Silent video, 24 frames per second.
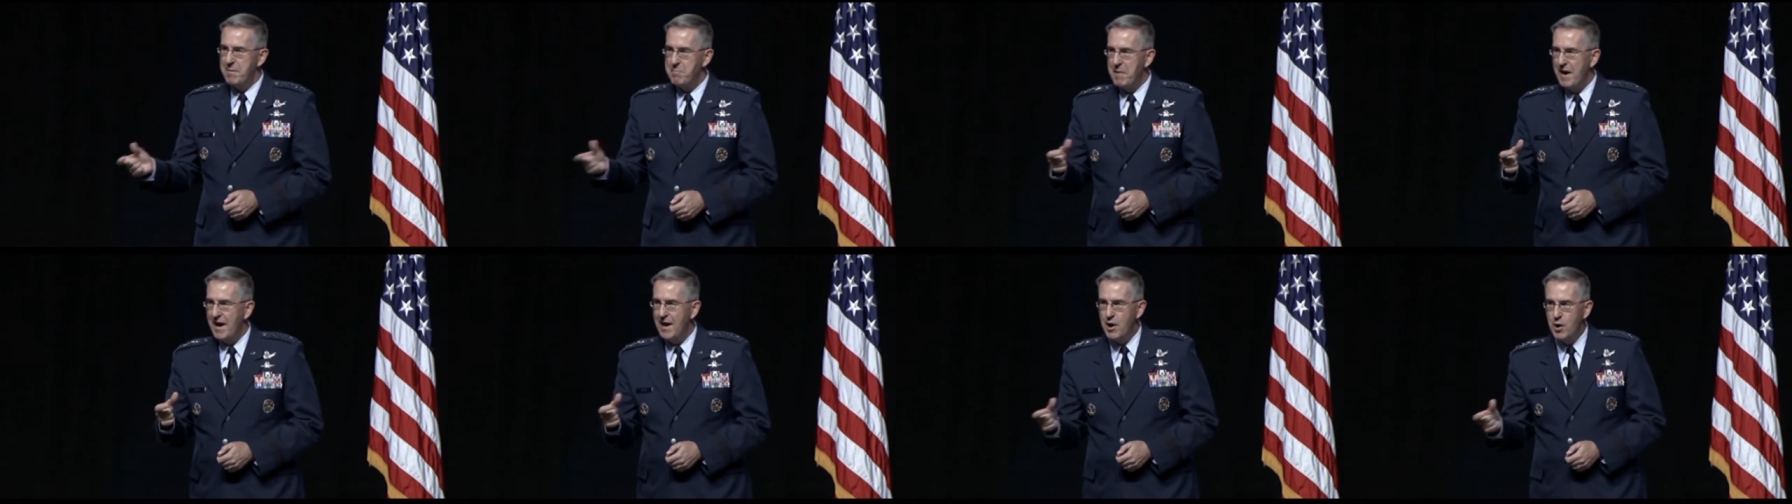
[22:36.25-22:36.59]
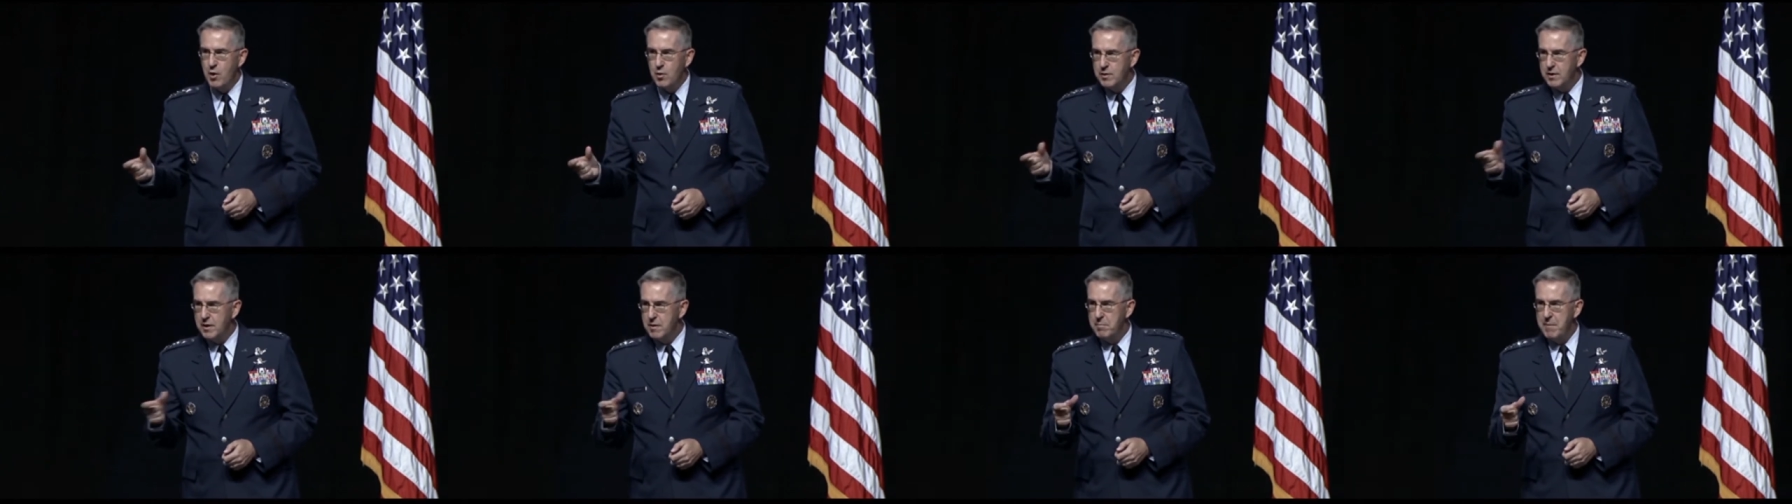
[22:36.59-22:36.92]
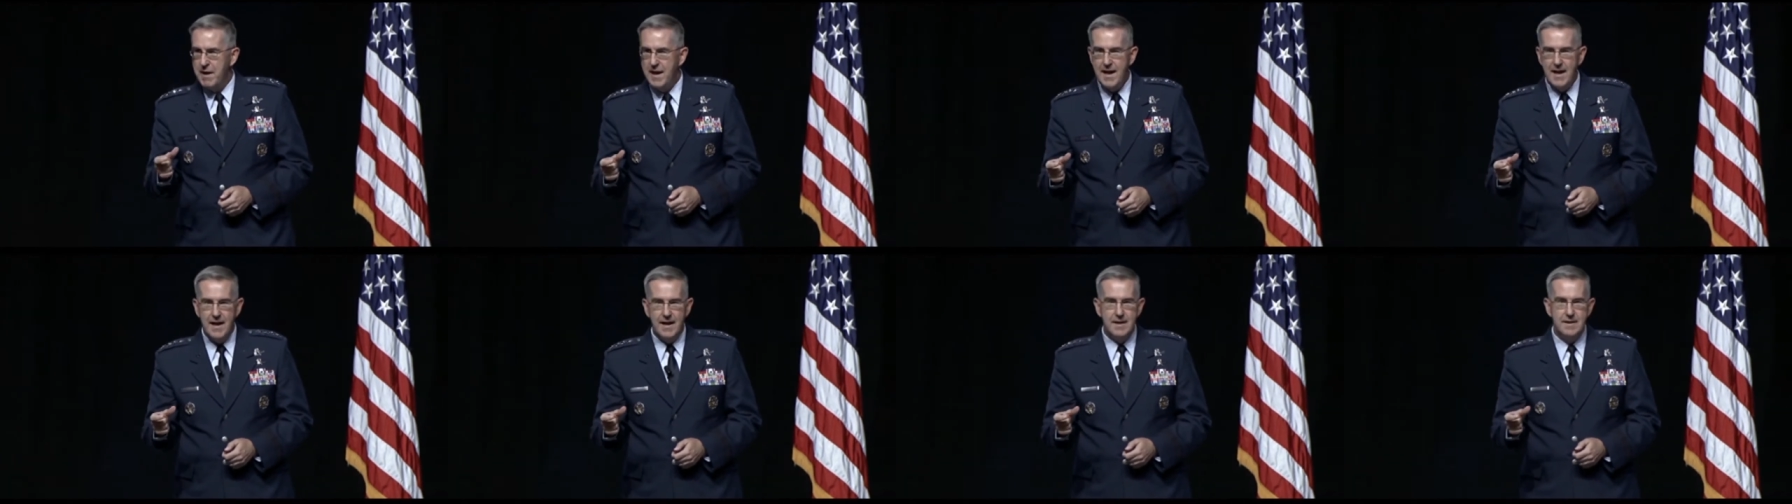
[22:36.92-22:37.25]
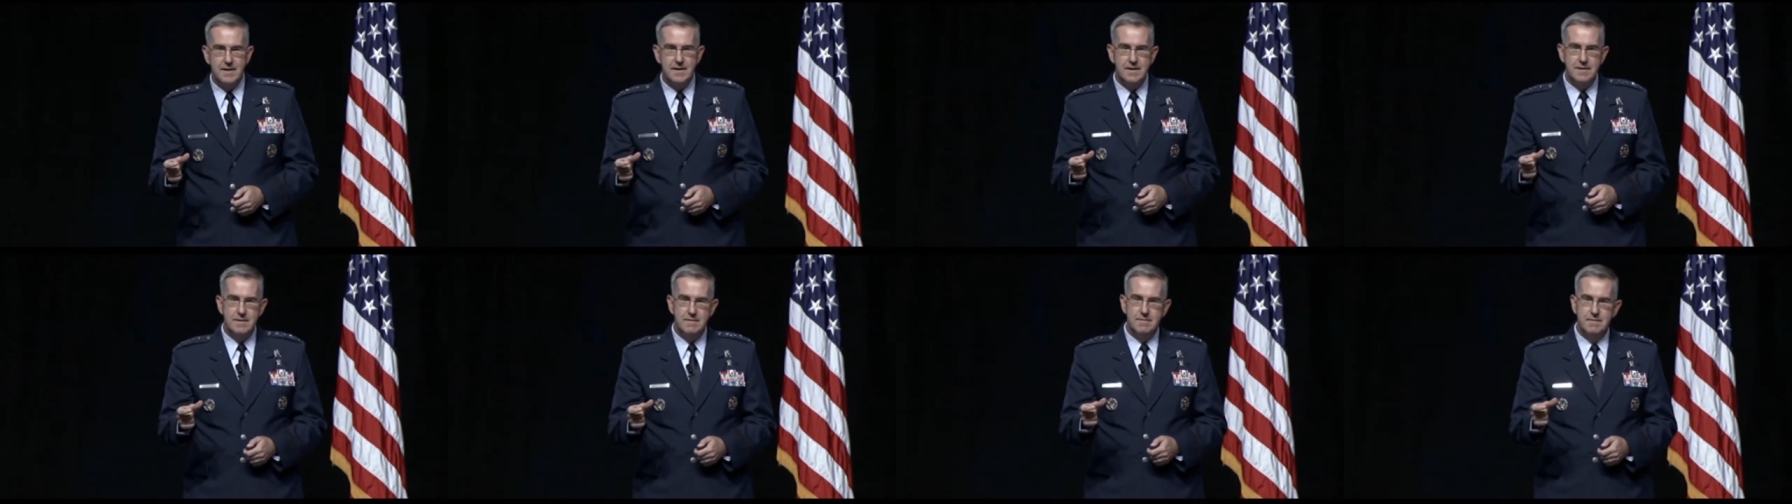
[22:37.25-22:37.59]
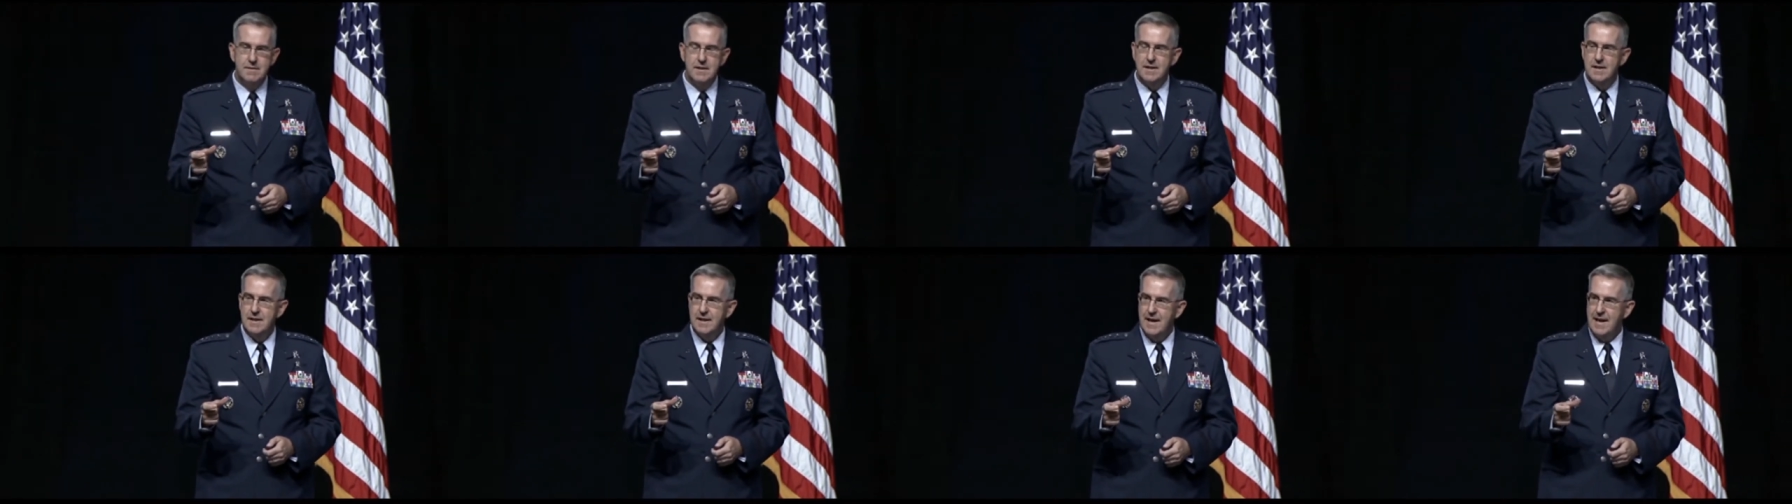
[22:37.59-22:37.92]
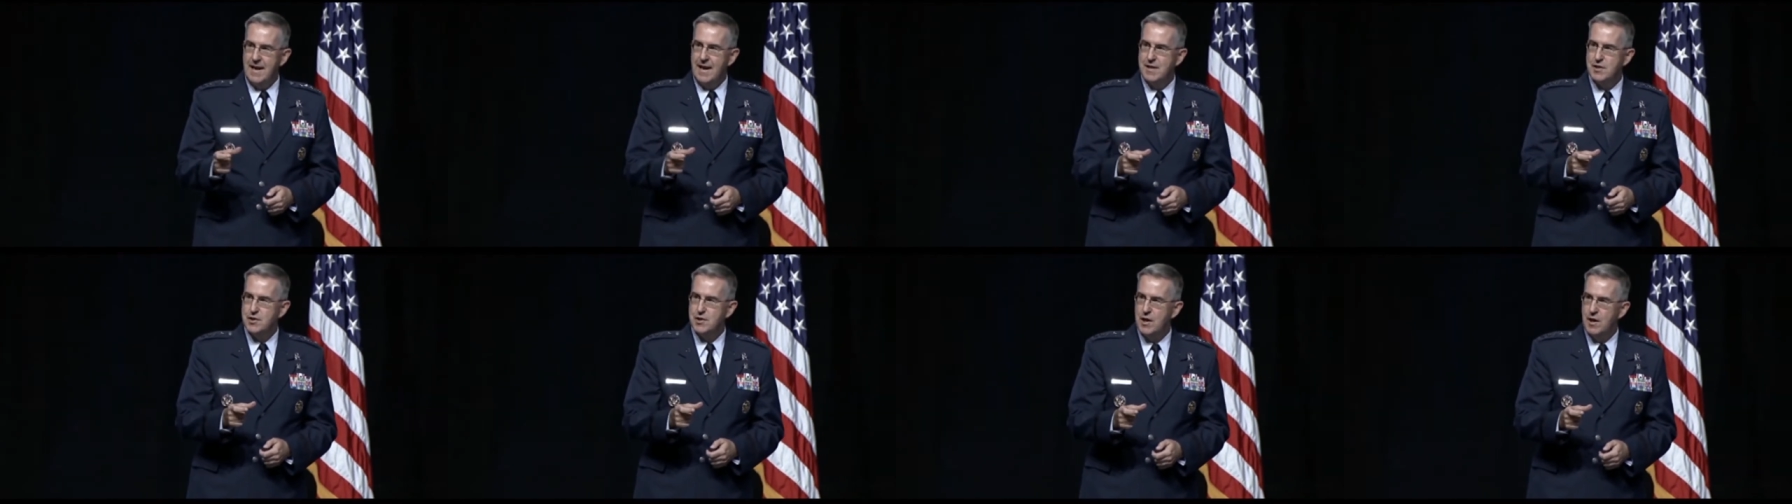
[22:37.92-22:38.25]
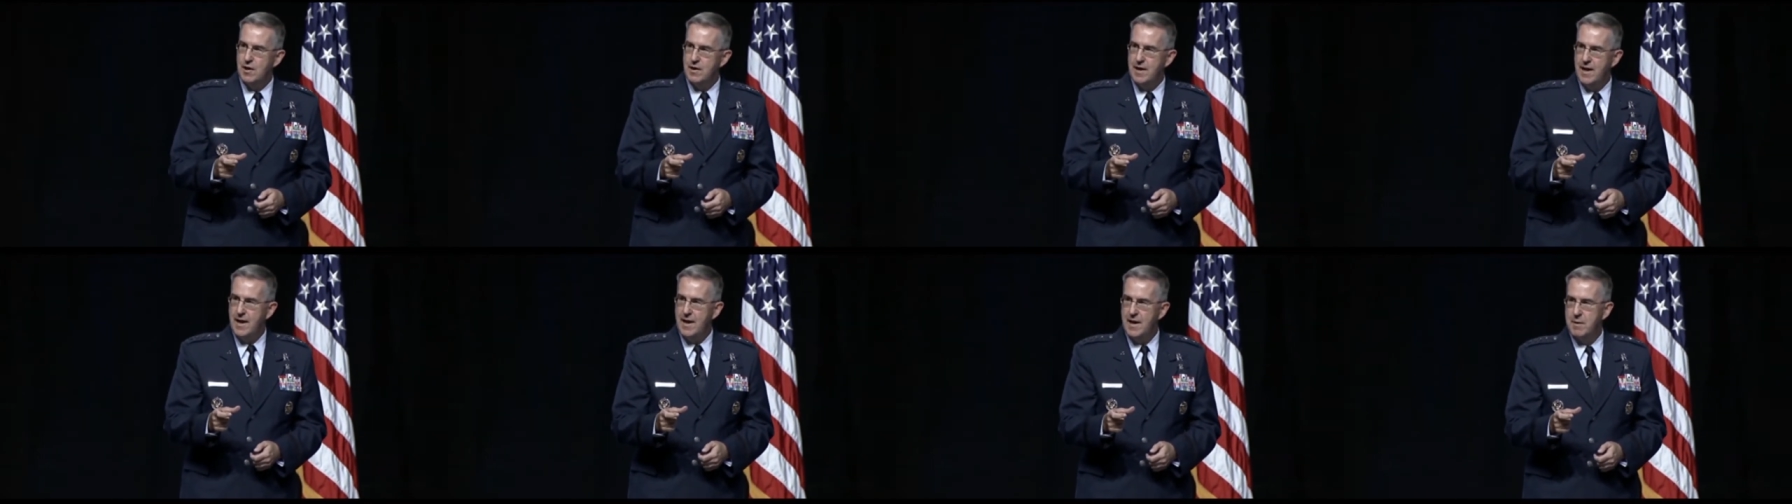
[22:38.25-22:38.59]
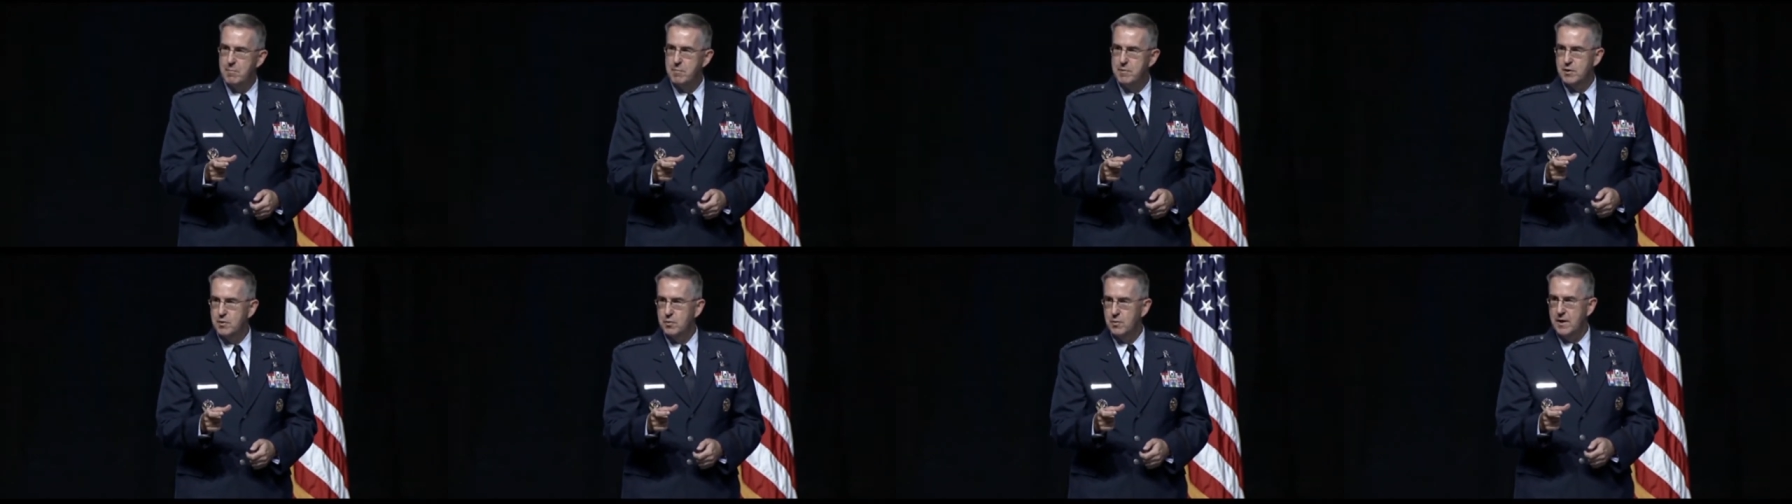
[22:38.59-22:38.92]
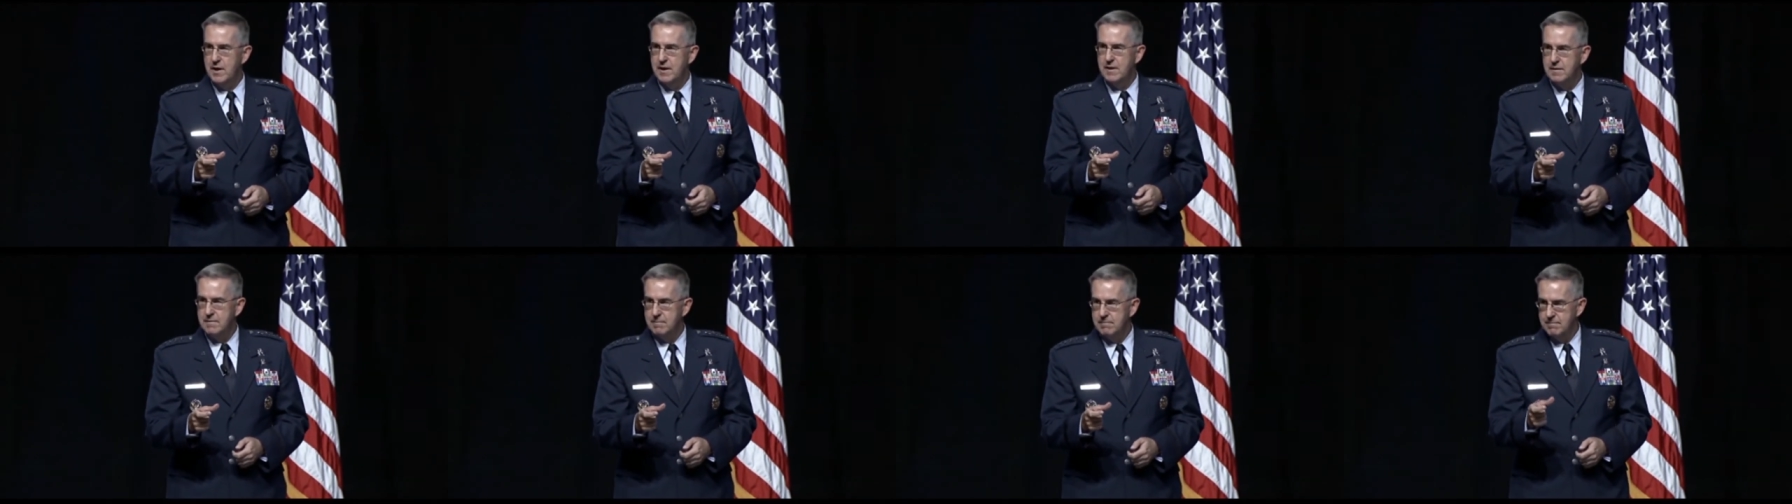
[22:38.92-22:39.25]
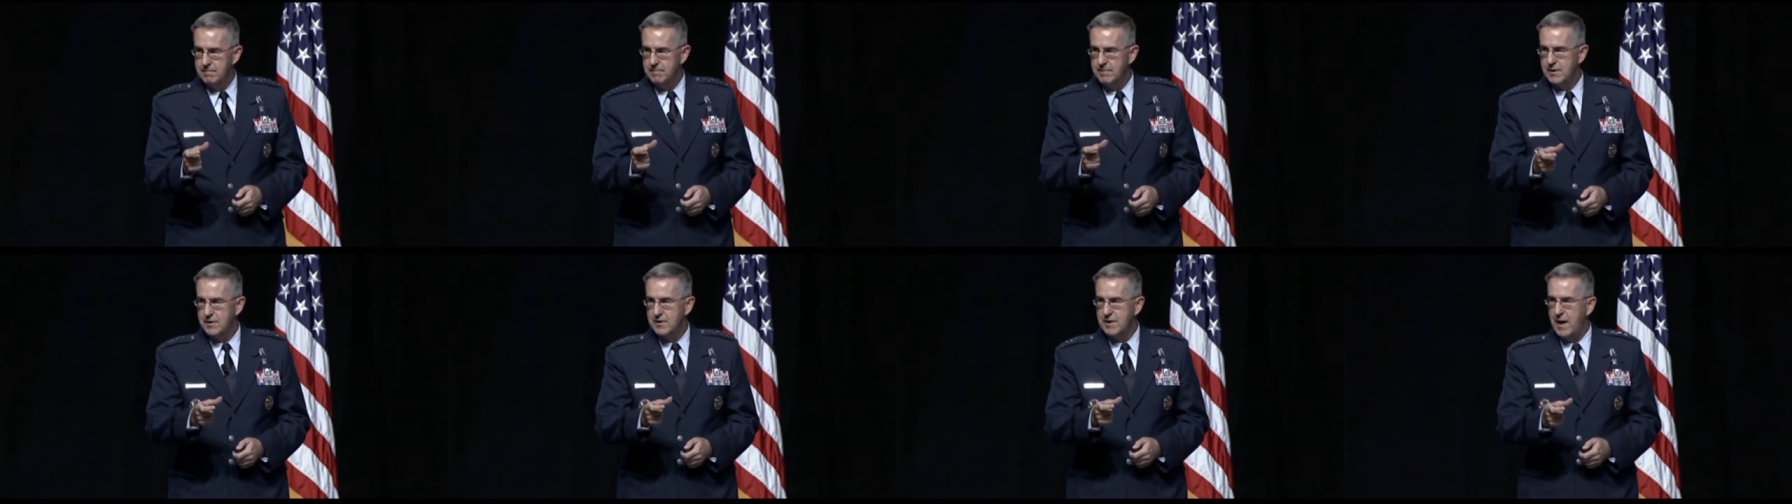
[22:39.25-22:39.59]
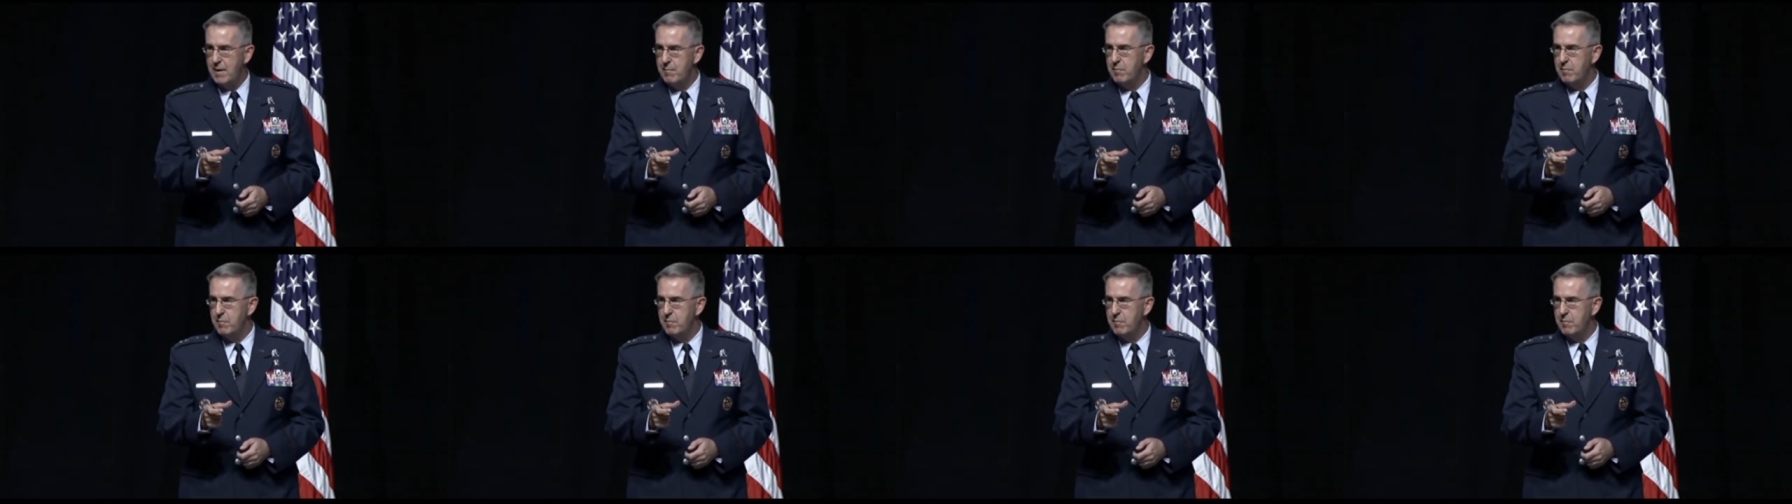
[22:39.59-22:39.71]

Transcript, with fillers: But in my own command, can I share data between